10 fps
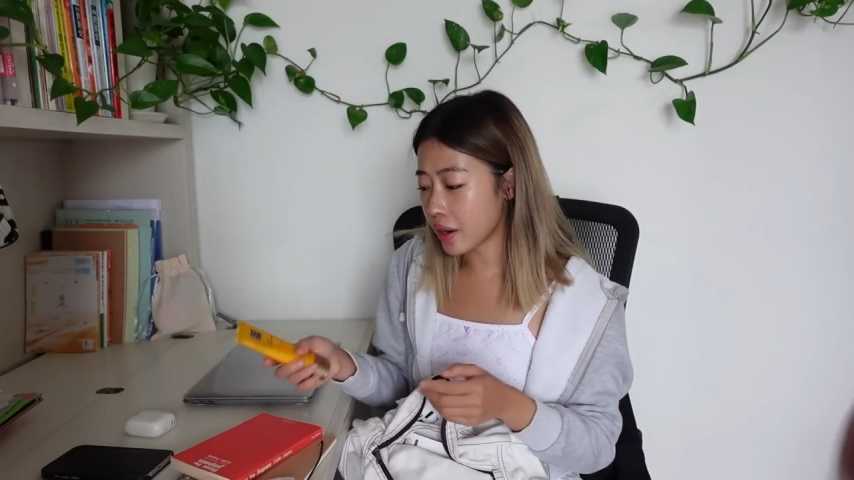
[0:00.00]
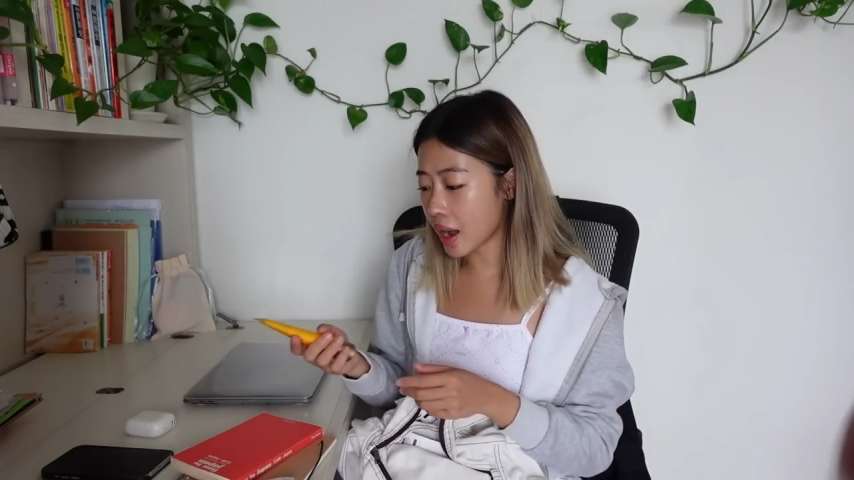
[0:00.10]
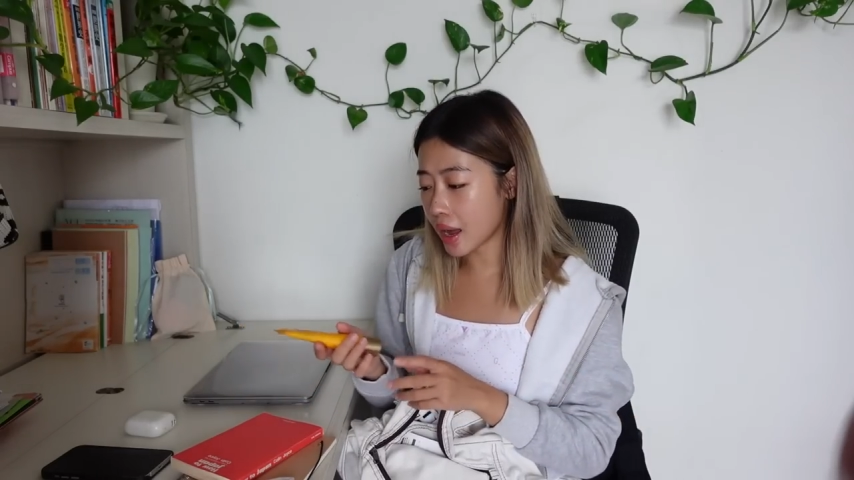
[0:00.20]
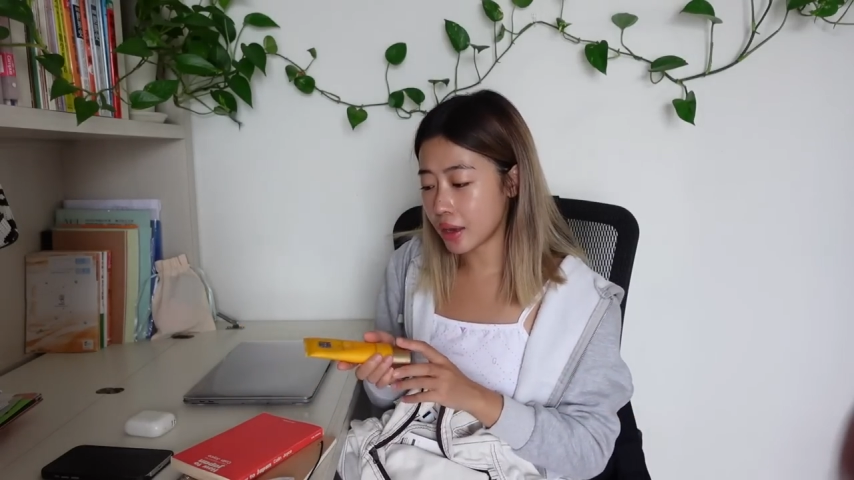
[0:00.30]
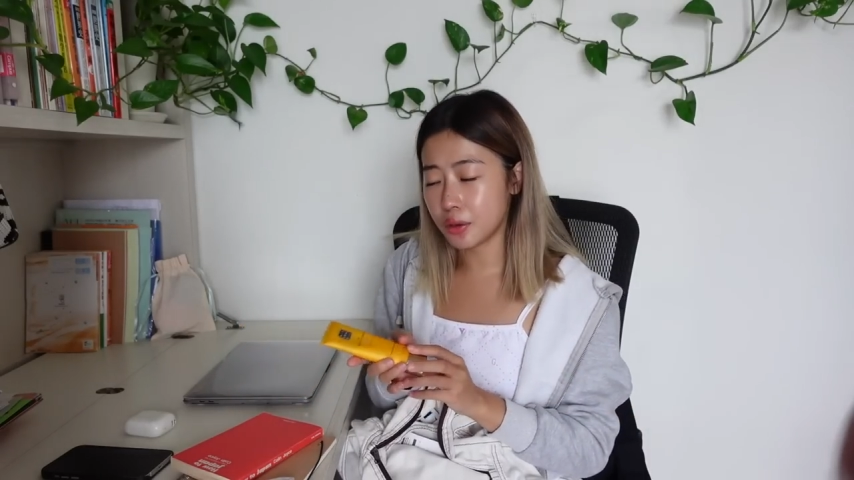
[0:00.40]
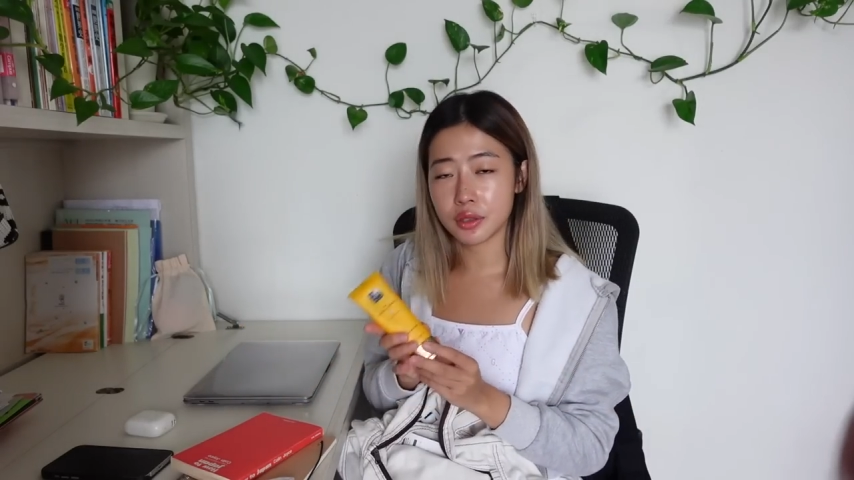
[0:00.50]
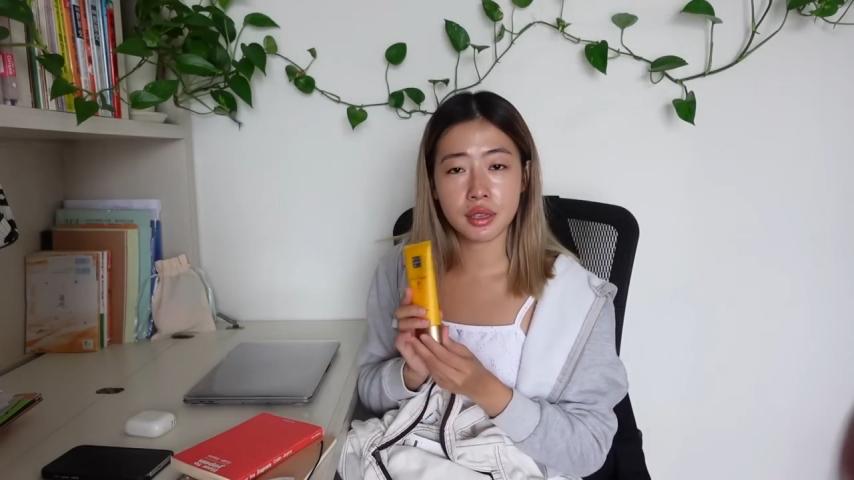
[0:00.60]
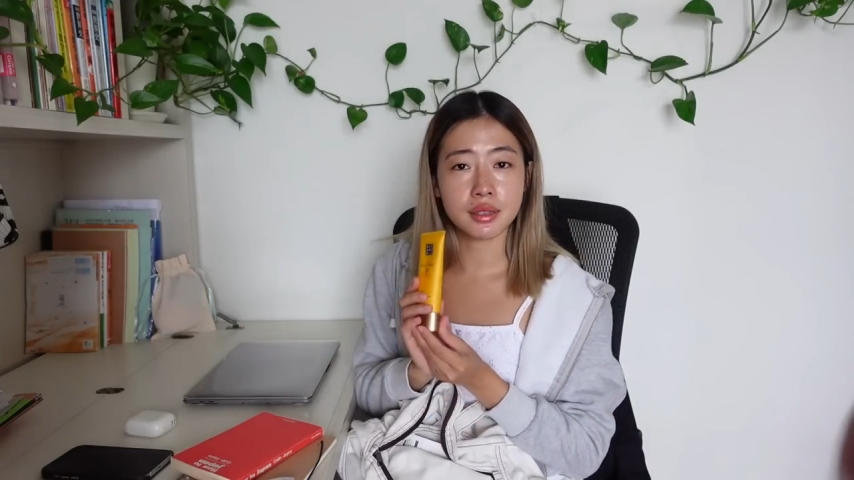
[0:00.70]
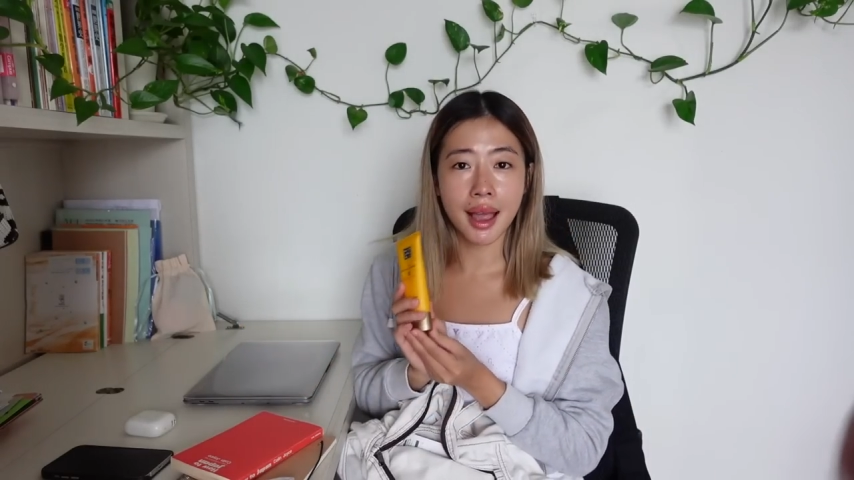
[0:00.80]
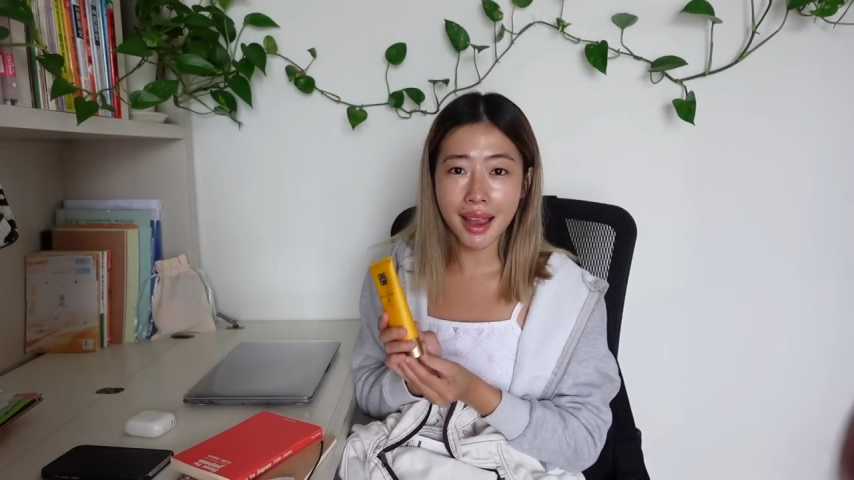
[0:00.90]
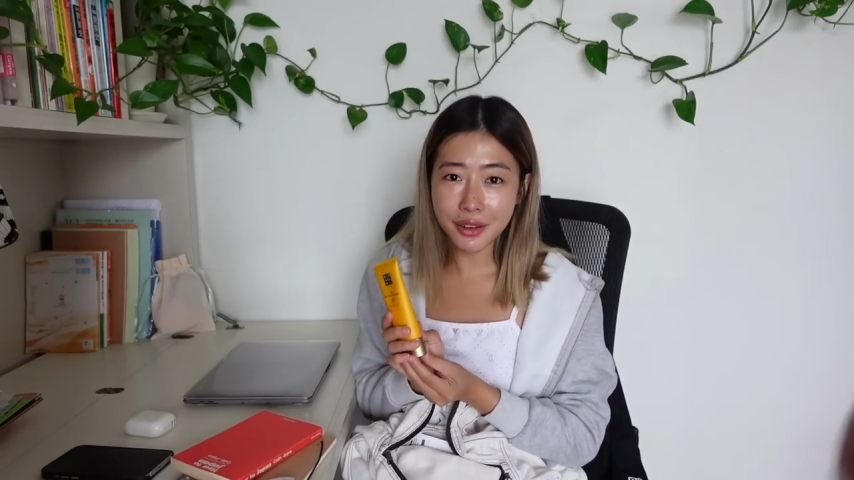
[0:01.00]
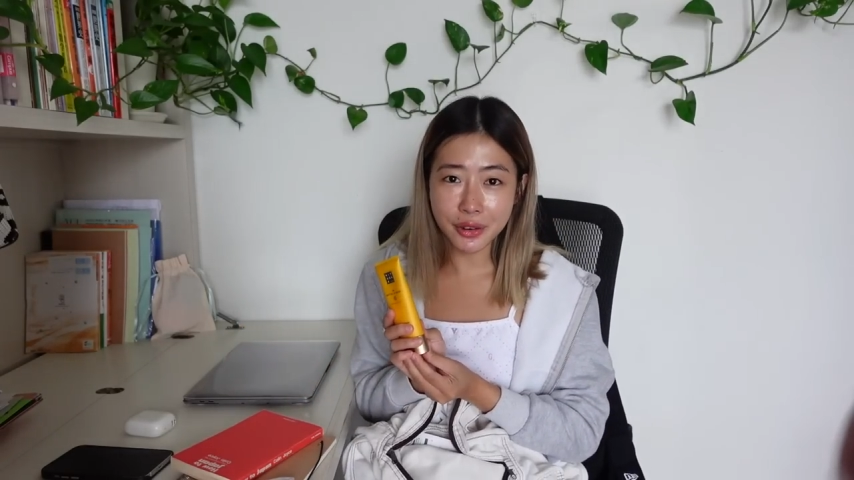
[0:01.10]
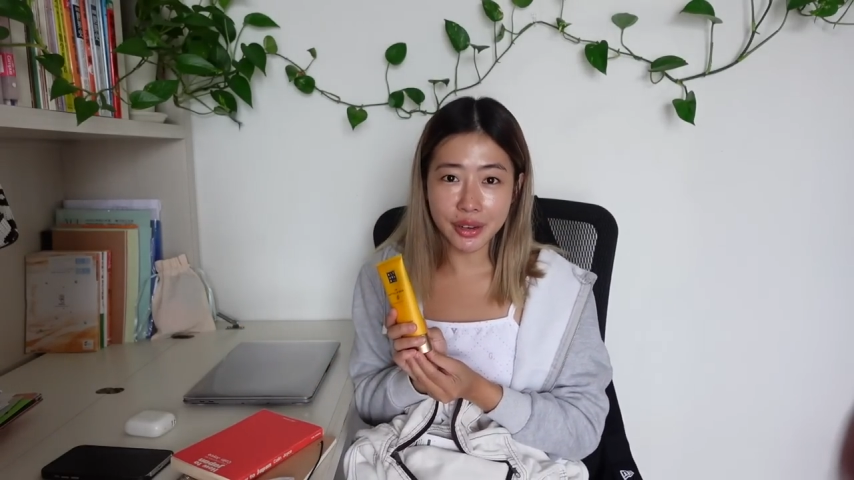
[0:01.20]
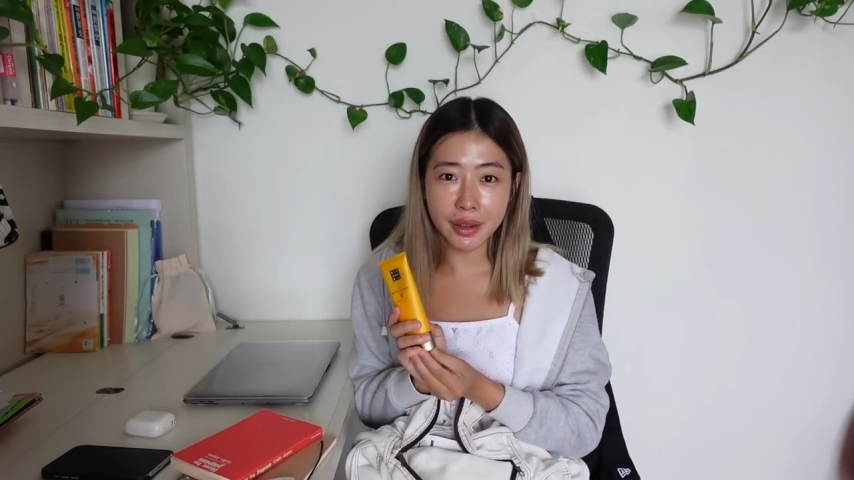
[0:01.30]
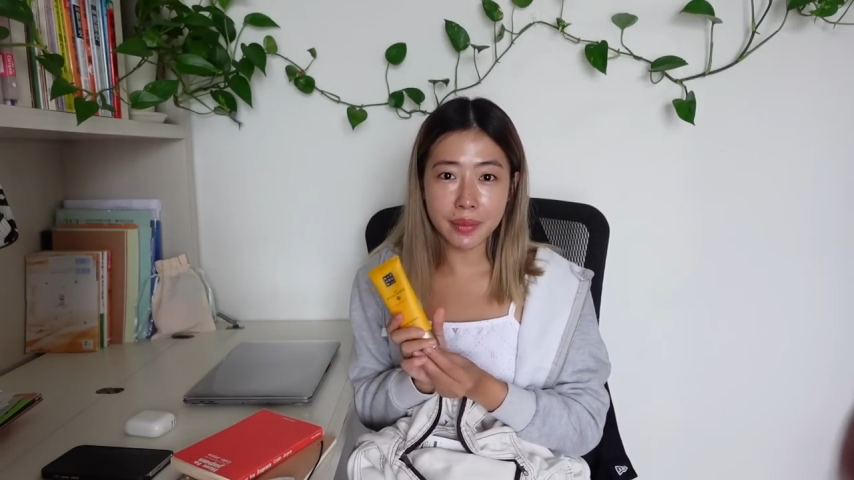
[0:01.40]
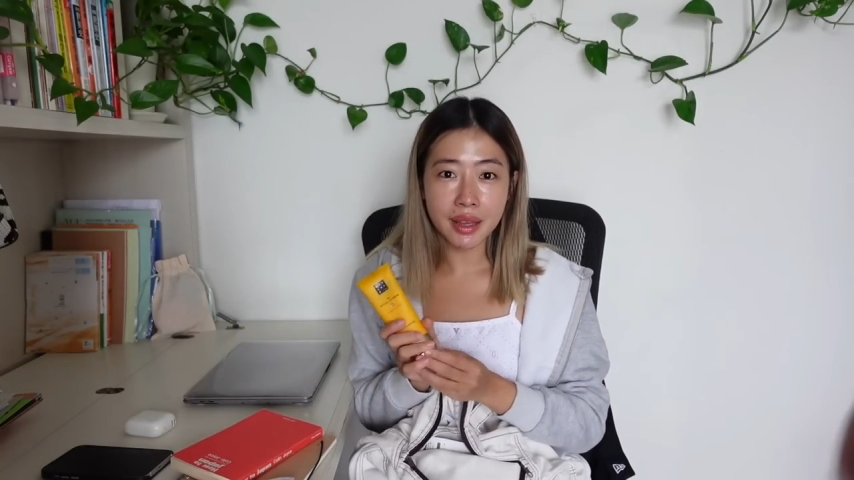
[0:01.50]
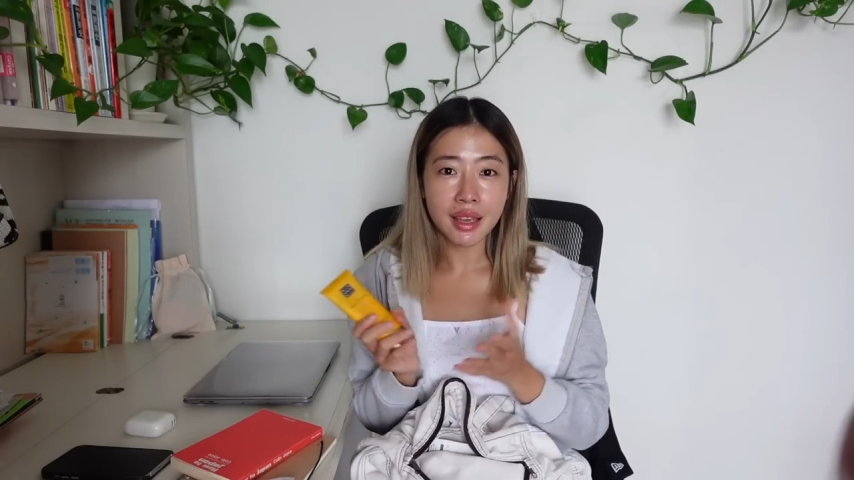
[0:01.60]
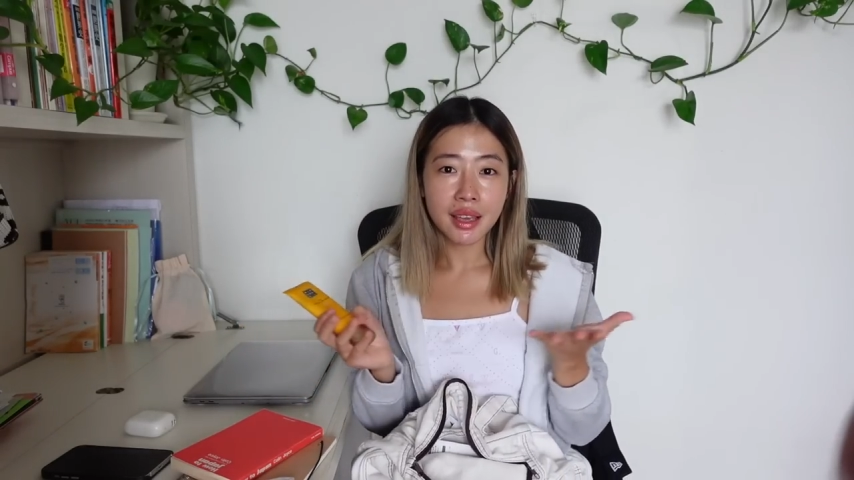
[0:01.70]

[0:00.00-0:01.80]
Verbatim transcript: I use this hand cream,